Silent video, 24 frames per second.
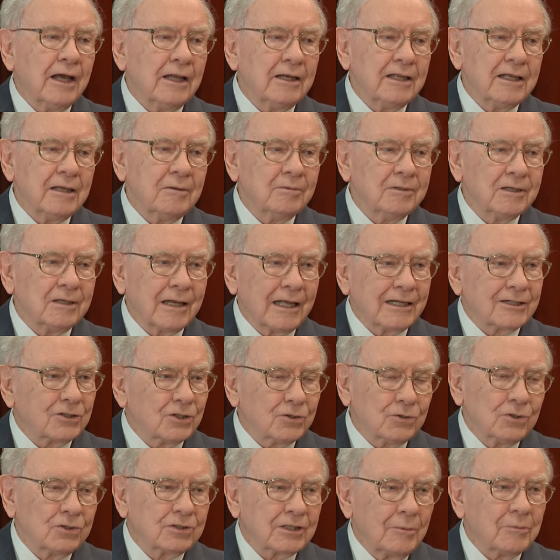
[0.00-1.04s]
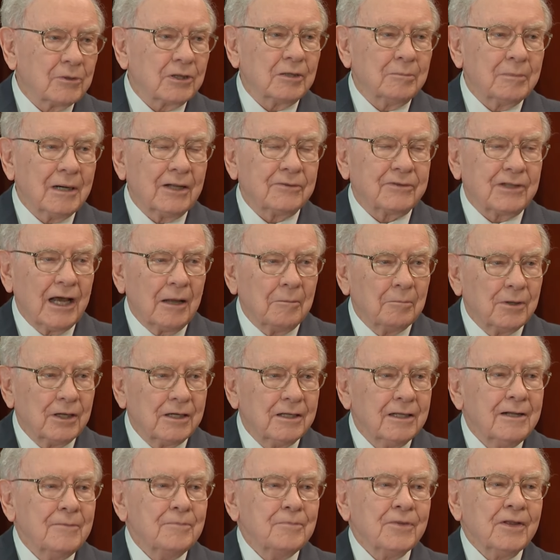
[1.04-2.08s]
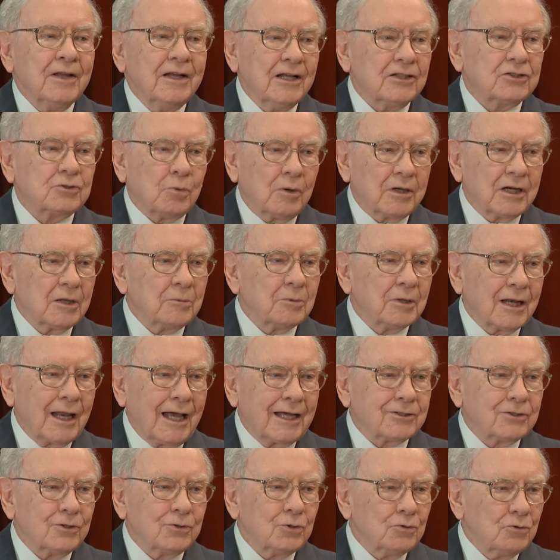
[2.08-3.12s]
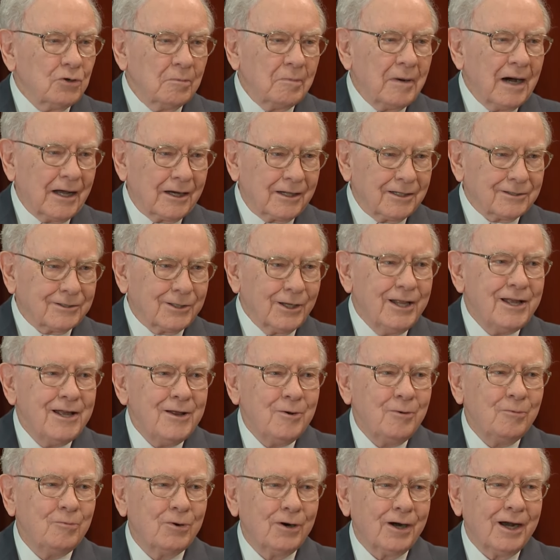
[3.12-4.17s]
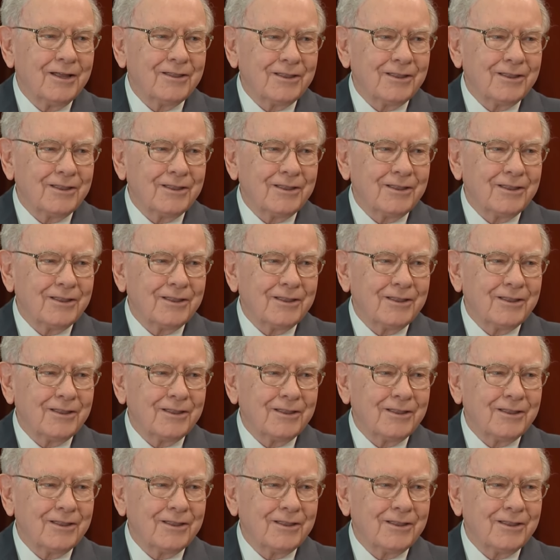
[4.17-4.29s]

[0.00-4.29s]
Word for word: And he would like to do something about that. But it's what he would like to do about it where